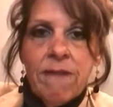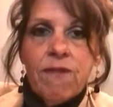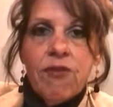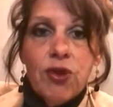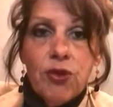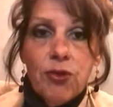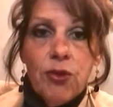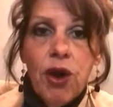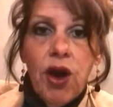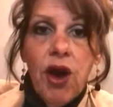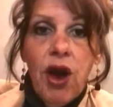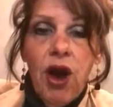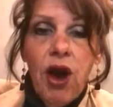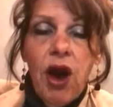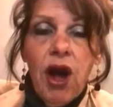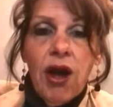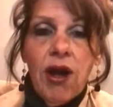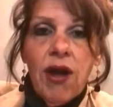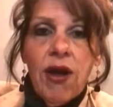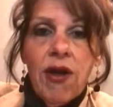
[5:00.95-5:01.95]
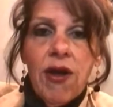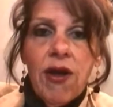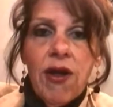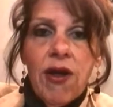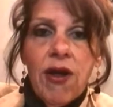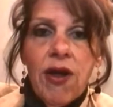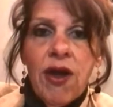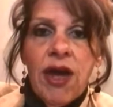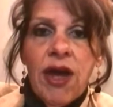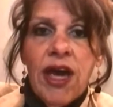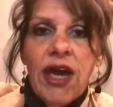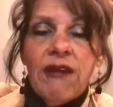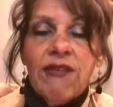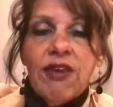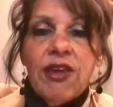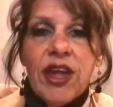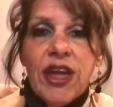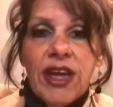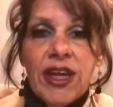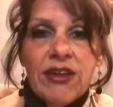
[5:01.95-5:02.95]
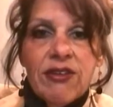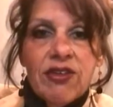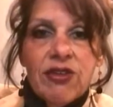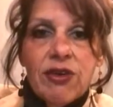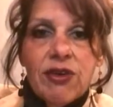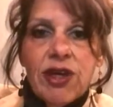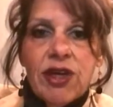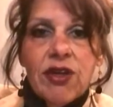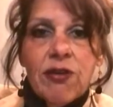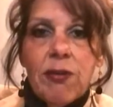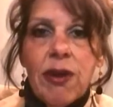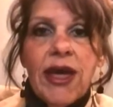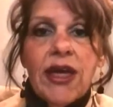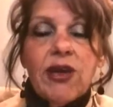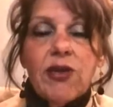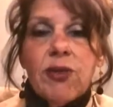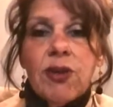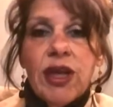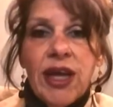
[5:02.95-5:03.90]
you're wrong. If you think it's going to make your